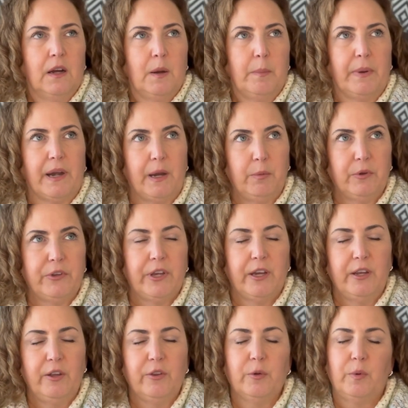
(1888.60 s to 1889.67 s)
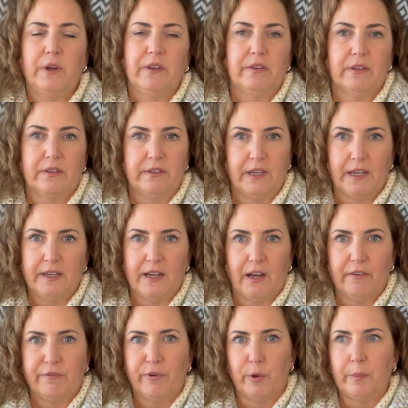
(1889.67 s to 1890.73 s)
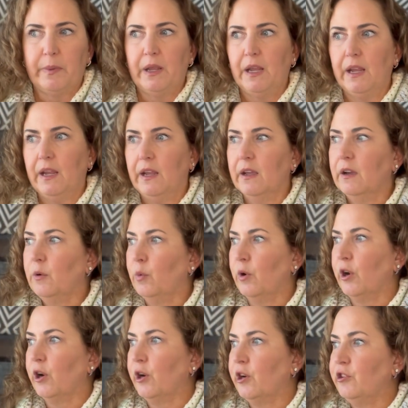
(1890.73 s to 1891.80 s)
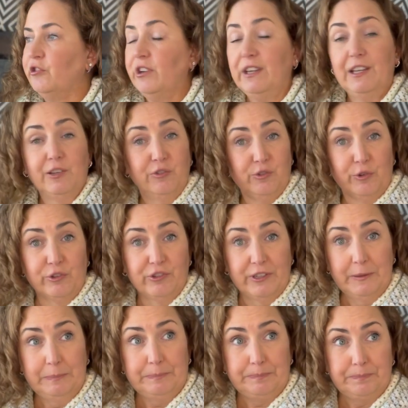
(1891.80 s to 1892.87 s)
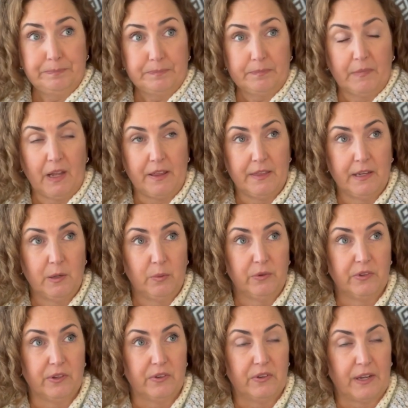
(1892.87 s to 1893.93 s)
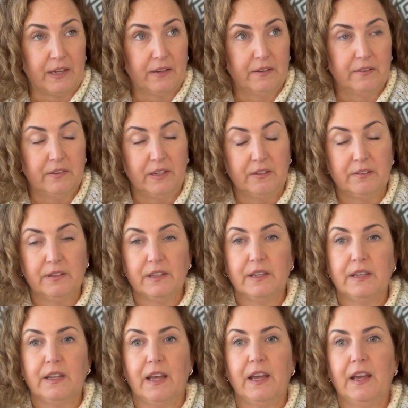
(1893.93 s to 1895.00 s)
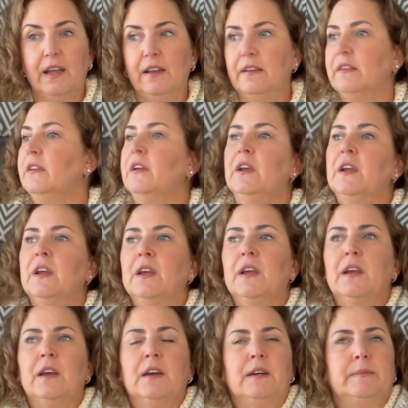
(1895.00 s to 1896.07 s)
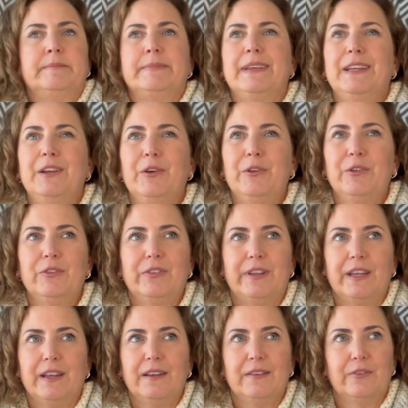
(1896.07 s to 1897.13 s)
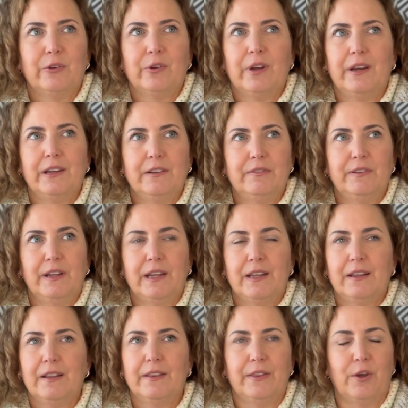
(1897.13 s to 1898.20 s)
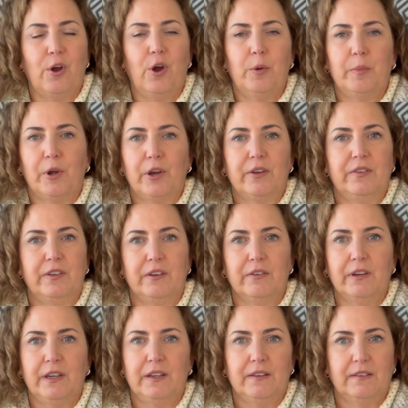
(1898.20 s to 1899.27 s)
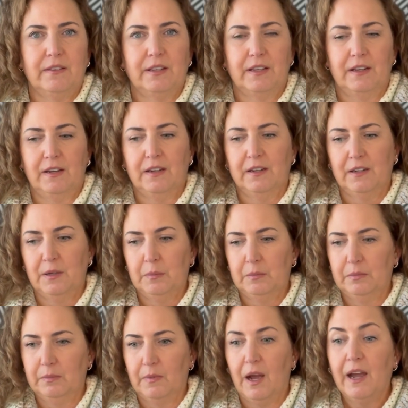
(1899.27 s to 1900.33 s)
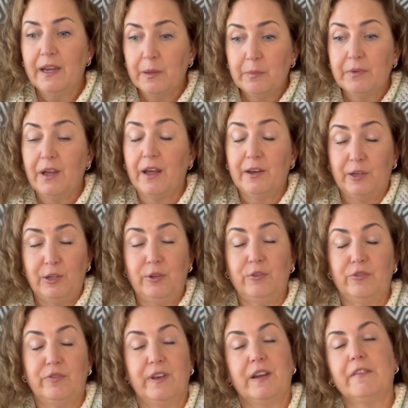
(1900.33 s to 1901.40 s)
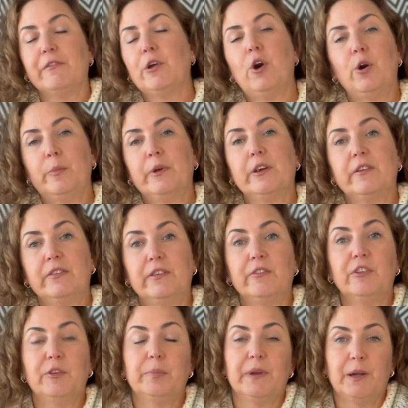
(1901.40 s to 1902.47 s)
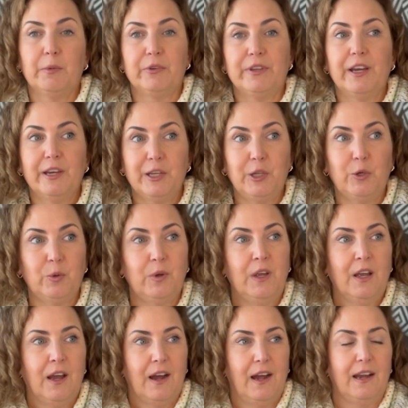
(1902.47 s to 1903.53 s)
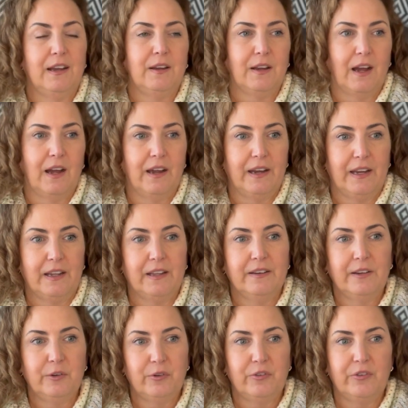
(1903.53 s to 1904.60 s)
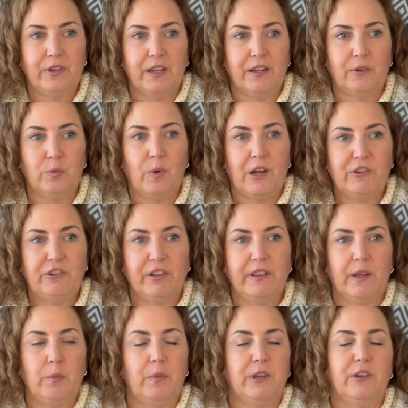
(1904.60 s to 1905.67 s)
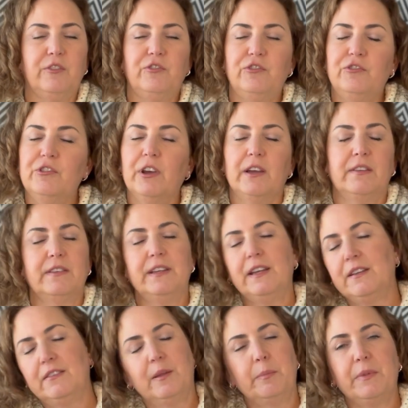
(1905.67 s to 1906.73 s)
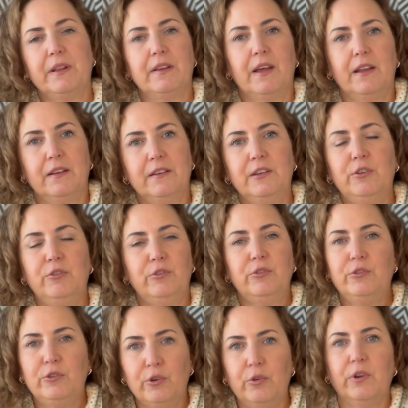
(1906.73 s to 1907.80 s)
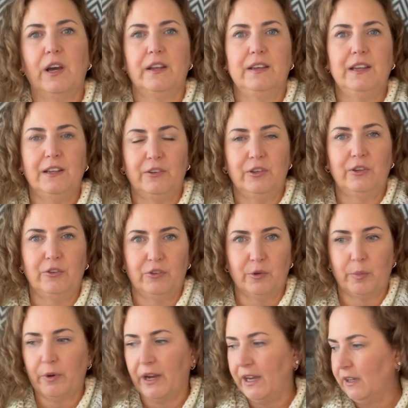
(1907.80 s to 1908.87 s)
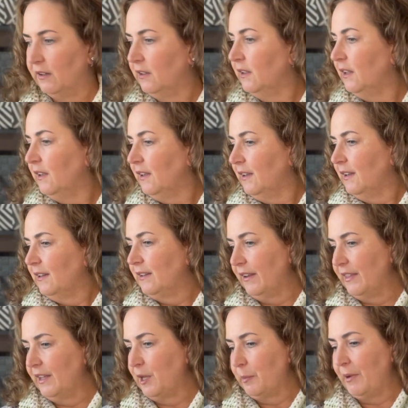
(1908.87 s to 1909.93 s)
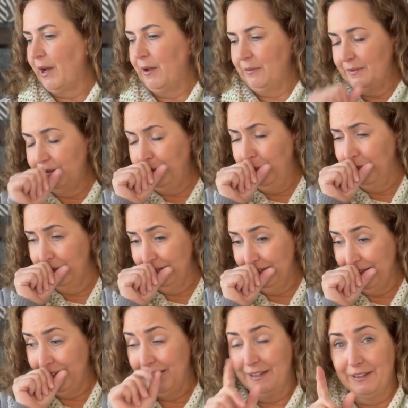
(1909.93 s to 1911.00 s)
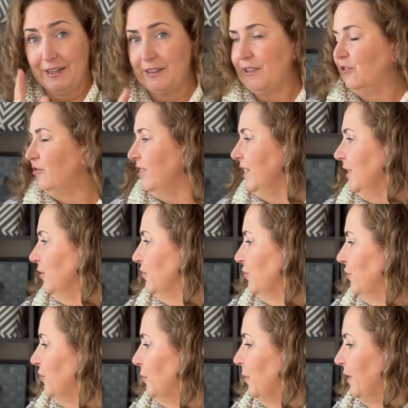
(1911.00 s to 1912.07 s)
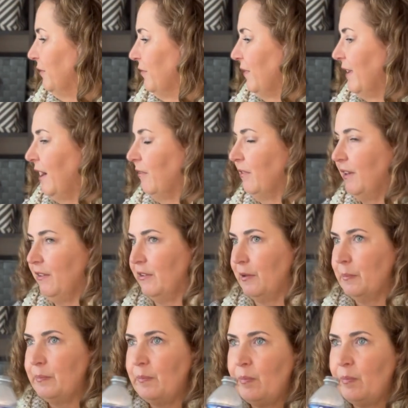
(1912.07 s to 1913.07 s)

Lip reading: but I will tell you the ones that stand out for me were Ginny and Georgia. I think it was the 2nd season, and you know those things, they're kind of like the Hallmark series. I am not a huge fan of the Hallmark series, but I will tell you, I can understand watching them when you just need something that you do not need to use your brain to think about. And I like the Ginny and Georgia one for that reason.